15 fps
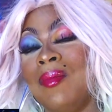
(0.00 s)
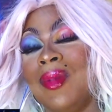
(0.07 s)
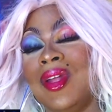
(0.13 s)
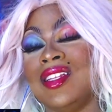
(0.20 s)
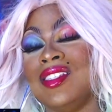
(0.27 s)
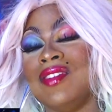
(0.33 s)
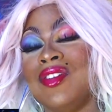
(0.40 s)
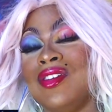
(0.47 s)
But
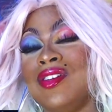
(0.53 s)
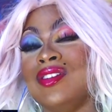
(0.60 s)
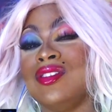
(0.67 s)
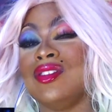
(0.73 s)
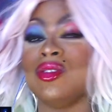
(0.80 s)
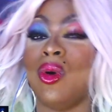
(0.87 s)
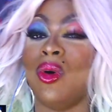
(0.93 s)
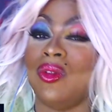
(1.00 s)
it's a very
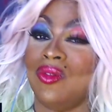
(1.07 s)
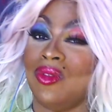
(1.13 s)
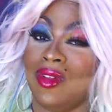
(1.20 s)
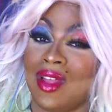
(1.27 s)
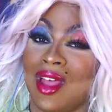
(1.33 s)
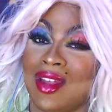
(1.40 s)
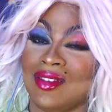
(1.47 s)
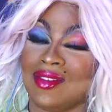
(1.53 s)
soulful
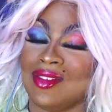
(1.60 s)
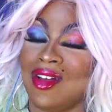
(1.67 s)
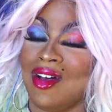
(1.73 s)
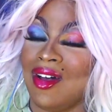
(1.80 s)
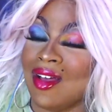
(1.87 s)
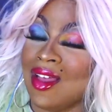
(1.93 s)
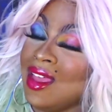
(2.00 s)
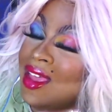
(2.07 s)
kind of
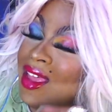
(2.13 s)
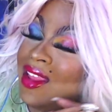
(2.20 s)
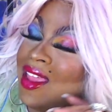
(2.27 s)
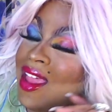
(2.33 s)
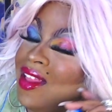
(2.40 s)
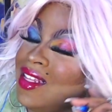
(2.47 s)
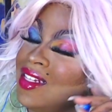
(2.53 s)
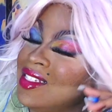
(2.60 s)
song. And
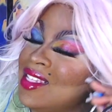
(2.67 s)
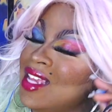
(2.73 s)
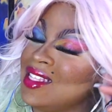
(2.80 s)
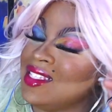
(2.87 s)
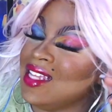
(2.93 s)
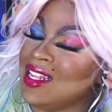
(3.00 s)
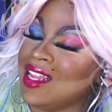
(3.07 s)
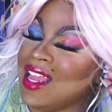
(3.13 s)
Kelly just
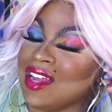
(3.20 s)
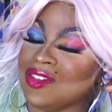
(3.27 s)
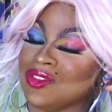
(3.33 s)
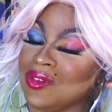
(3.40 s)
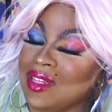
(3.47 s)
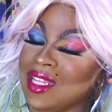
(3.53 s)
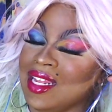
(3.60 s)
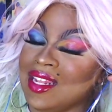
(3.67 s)
has that
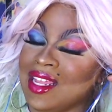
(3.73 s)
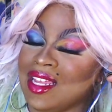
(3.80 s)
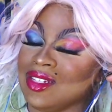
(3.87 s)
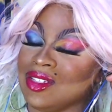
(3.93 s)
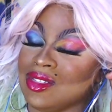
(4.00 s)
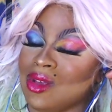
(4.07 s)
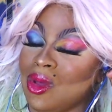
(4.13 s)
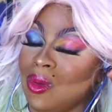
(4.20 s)
natural innate
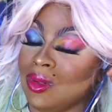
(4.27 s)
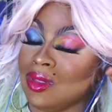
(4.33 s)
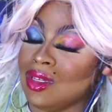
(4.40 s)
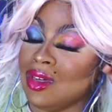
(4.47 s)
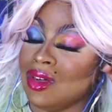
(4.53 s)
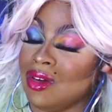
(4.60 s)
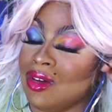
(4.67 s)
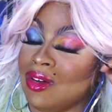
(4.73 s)
soul
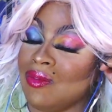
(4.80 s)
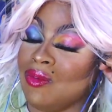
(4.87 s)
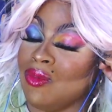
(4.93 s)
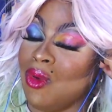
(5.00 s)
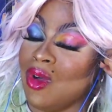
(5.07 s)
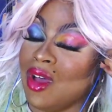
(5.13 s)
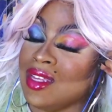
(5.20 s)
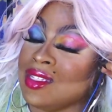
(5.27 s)
to her
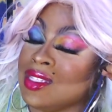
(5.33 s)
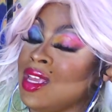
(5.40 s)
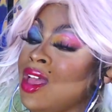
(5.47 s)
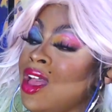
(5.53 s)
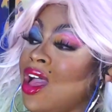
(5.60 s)
voice.